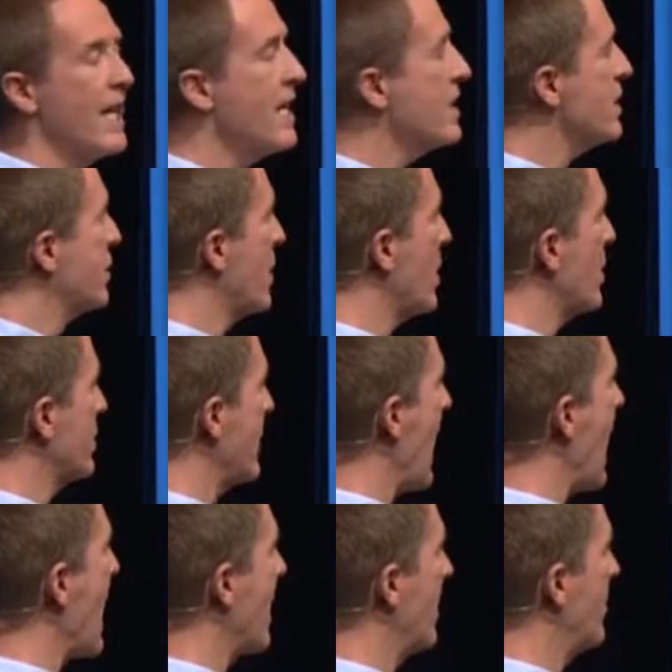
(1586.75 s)
insults
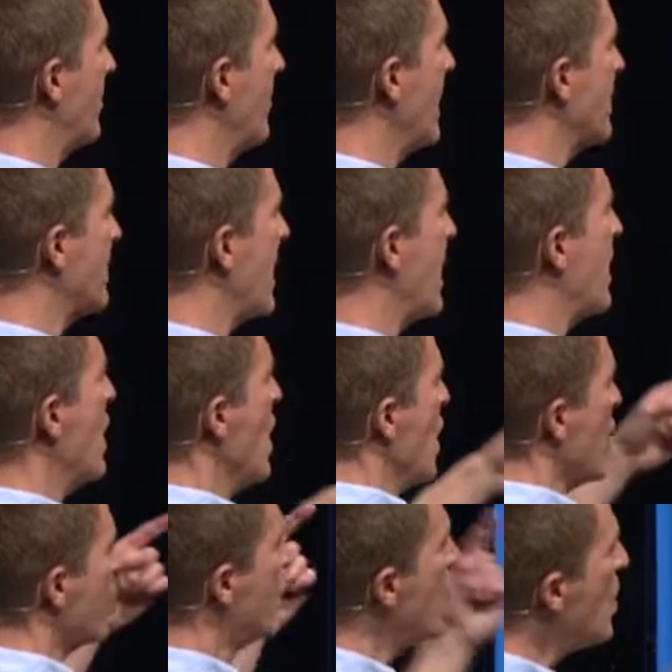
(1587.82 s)
at him and said,
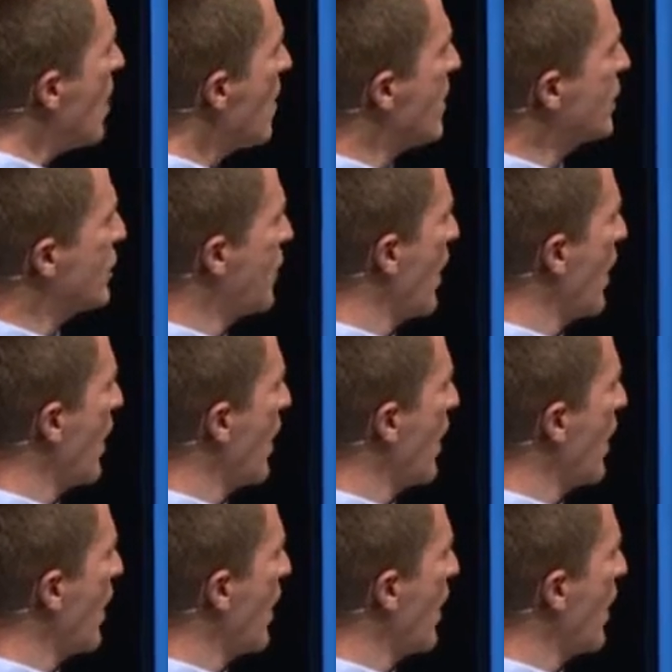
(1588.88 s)
you are this